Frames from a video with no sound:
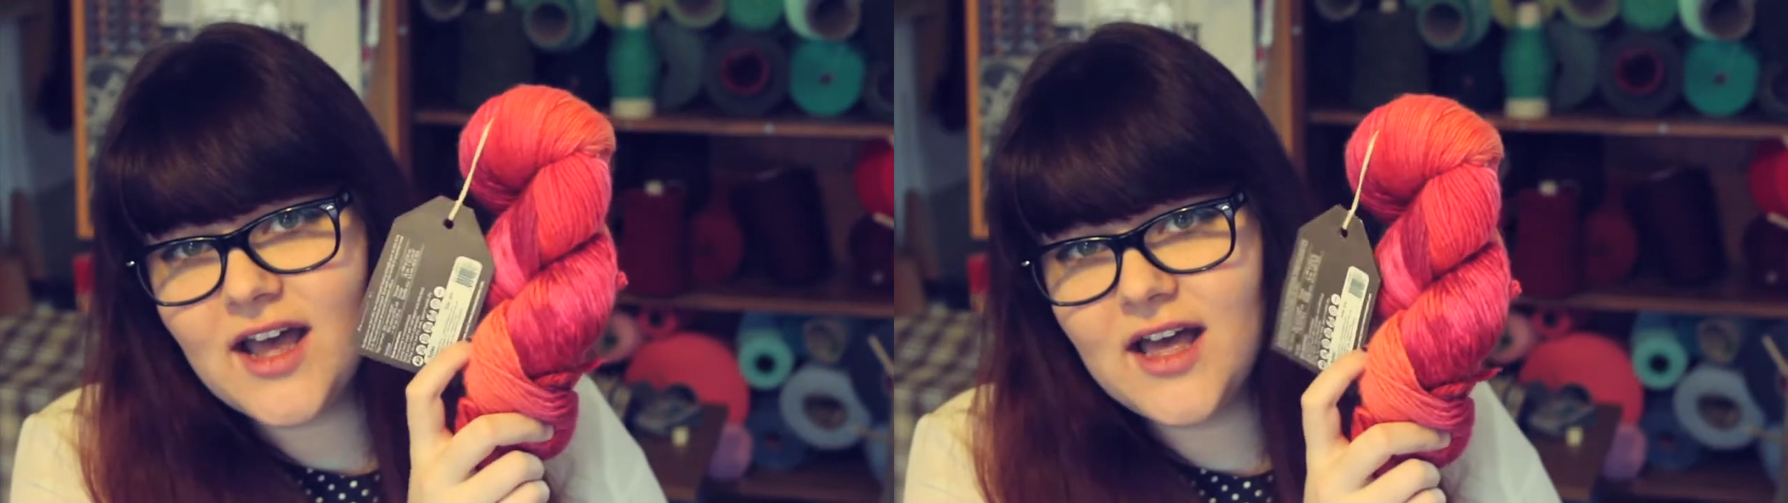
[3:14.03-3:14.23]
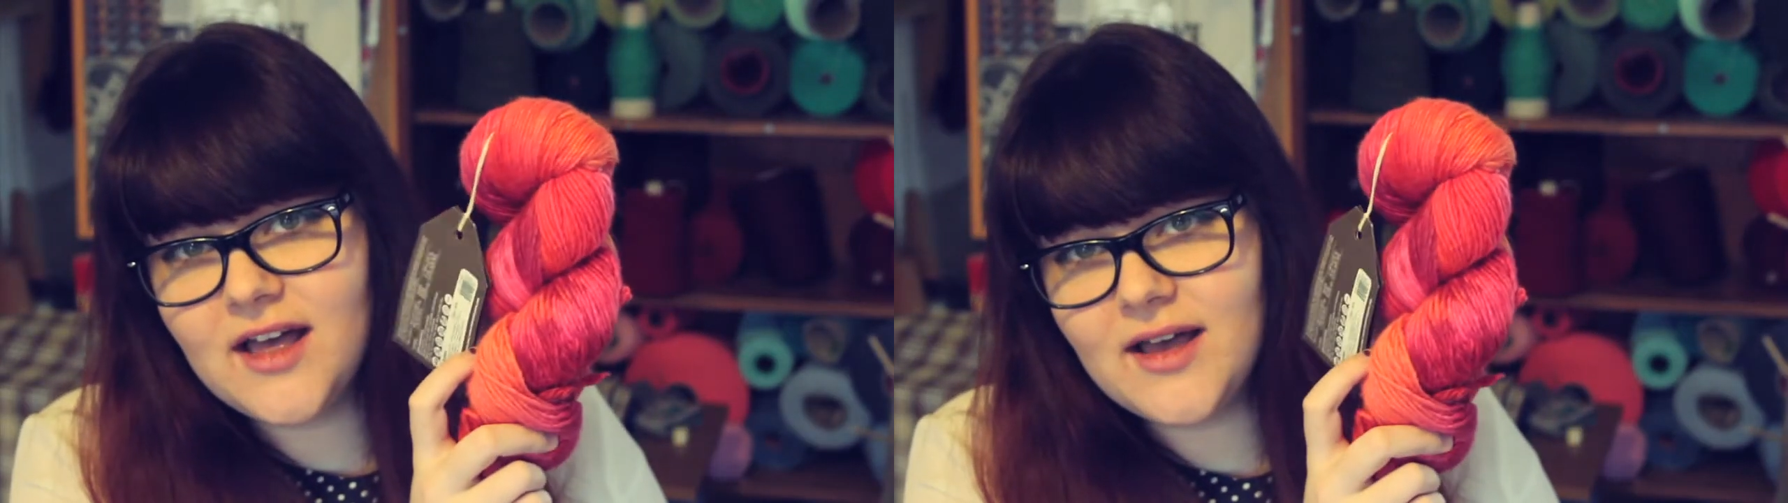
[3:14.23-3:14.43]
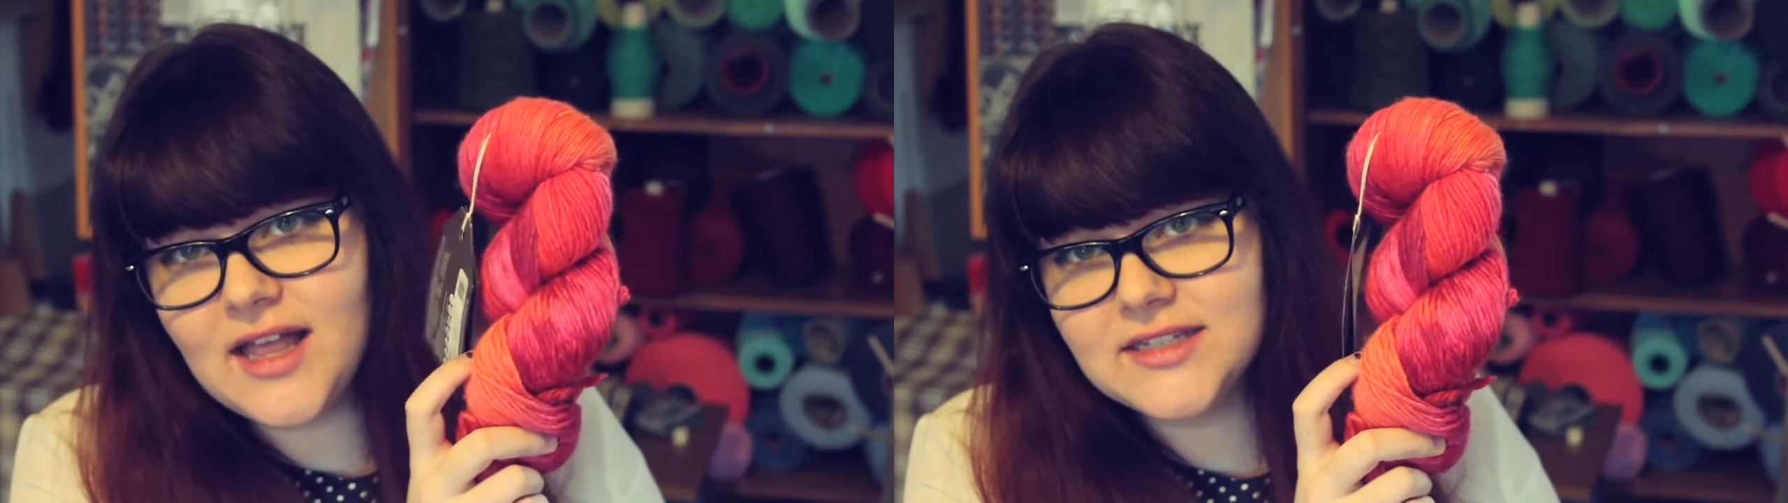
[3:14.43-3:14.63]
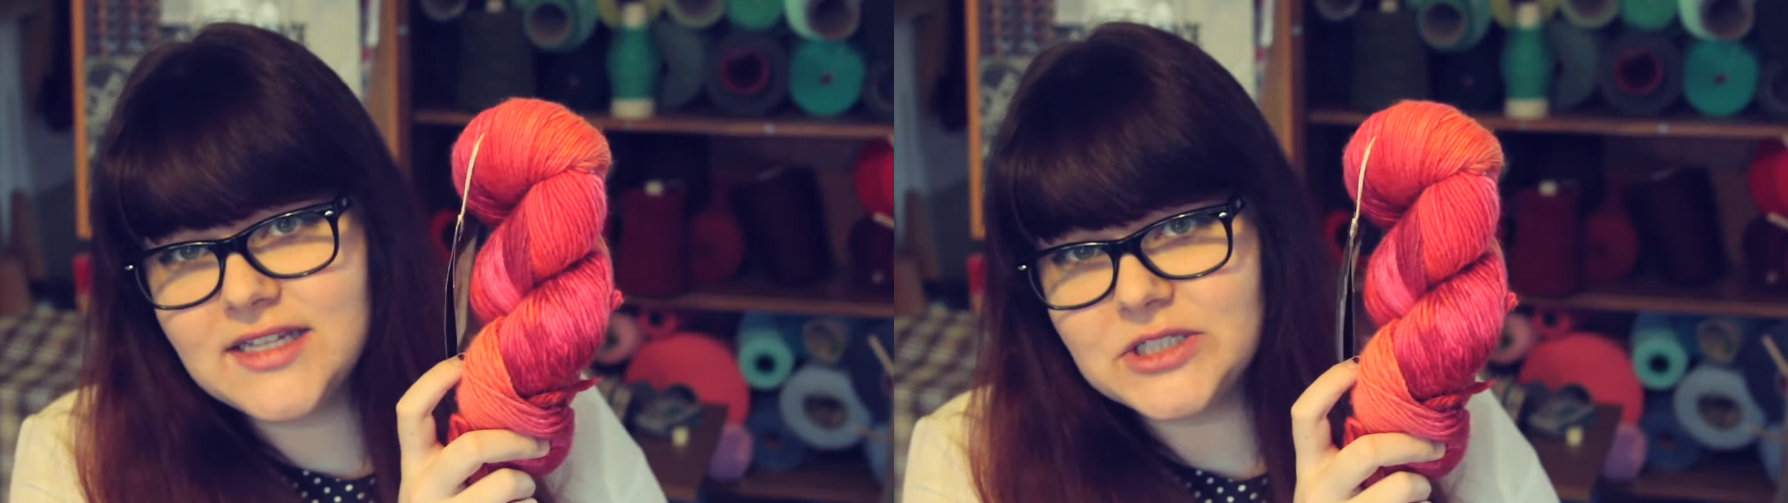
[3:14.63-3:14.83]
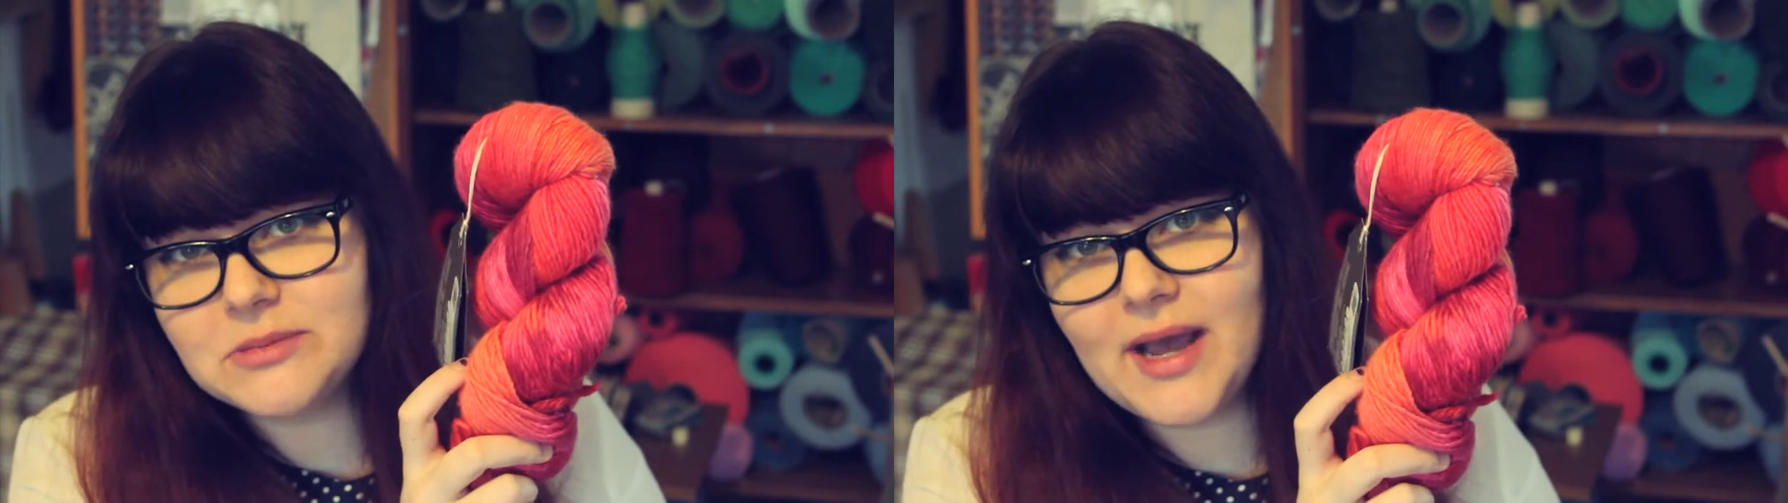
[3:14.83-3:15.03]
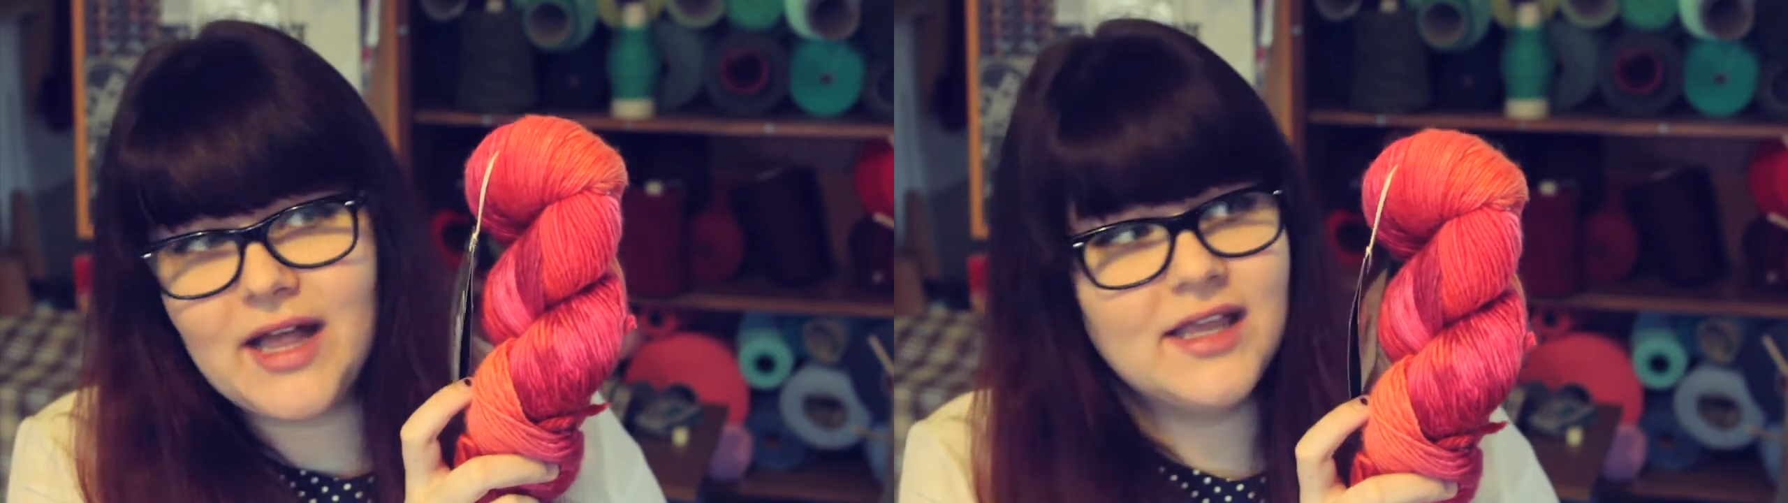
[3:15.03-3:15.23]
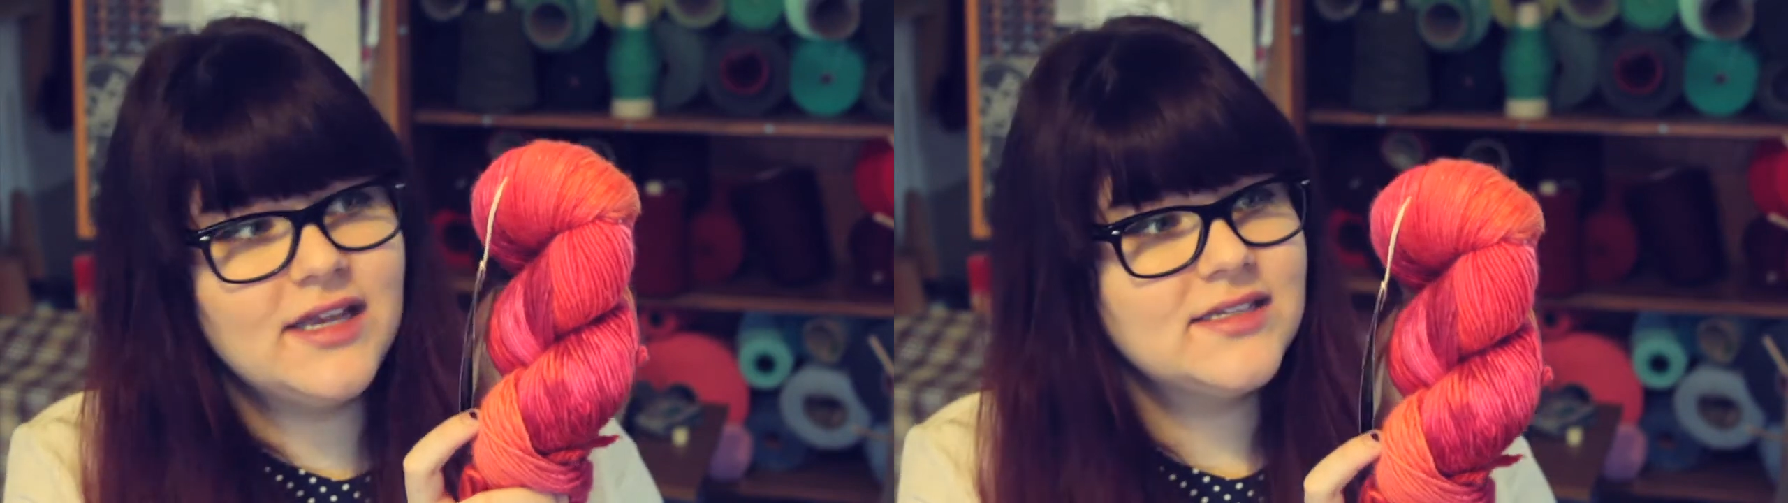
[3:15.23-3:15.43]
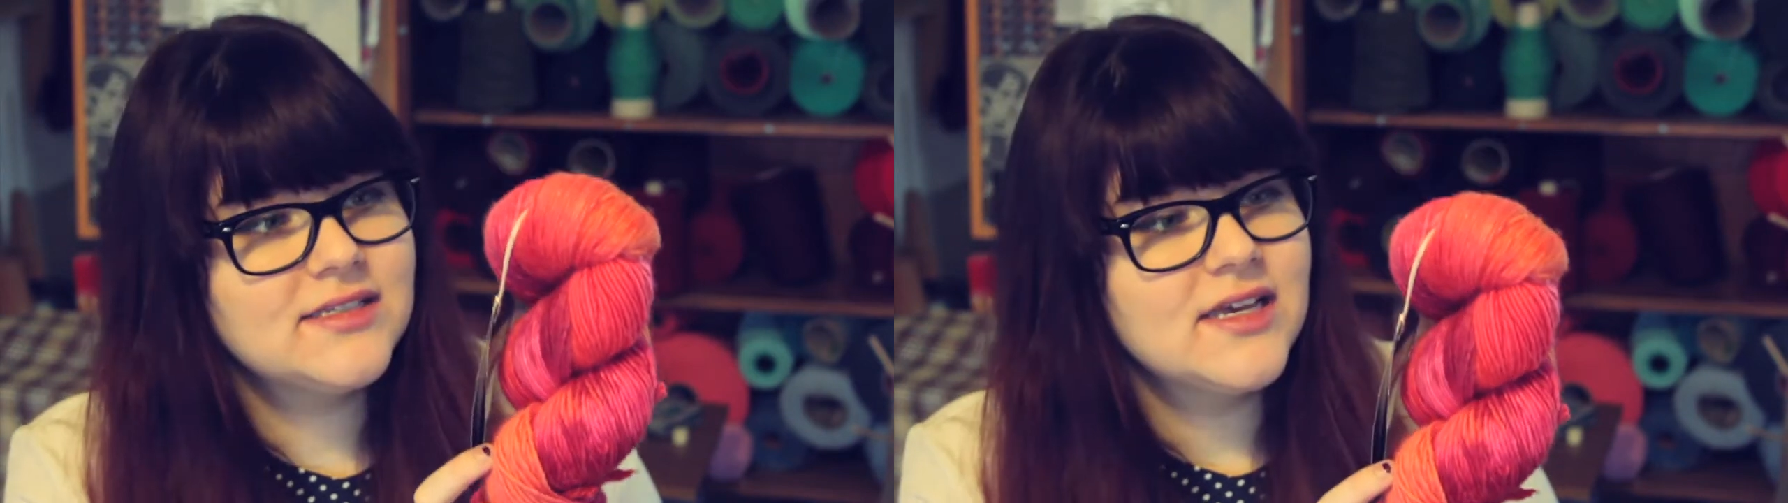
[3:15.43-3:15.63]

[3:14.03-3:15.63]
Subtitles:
at Alexandra Palace,